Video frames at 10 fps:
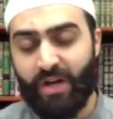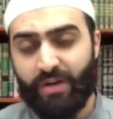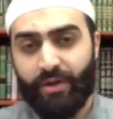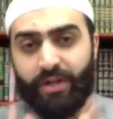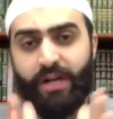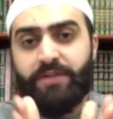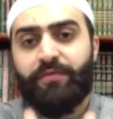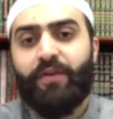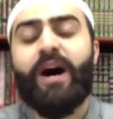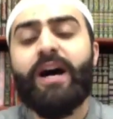They're
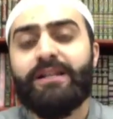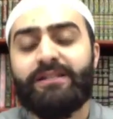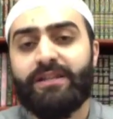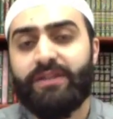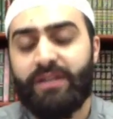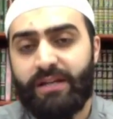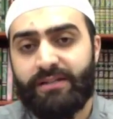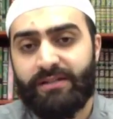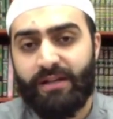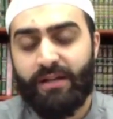confined to
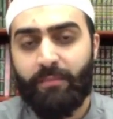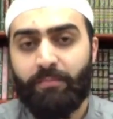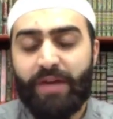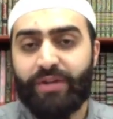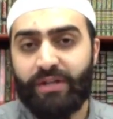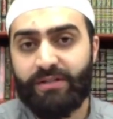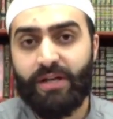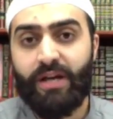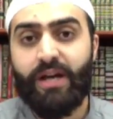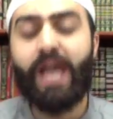these methods
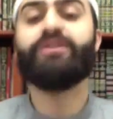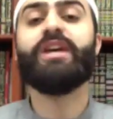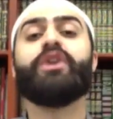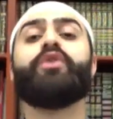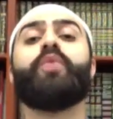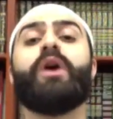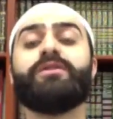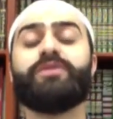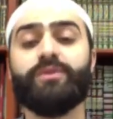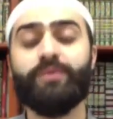and they don't
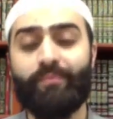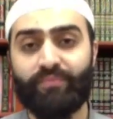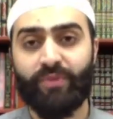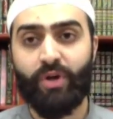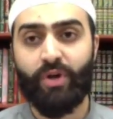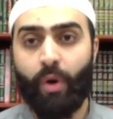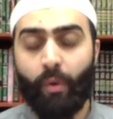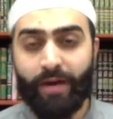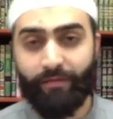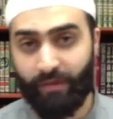want to go
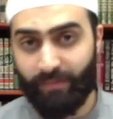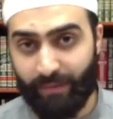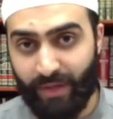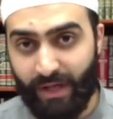away from them.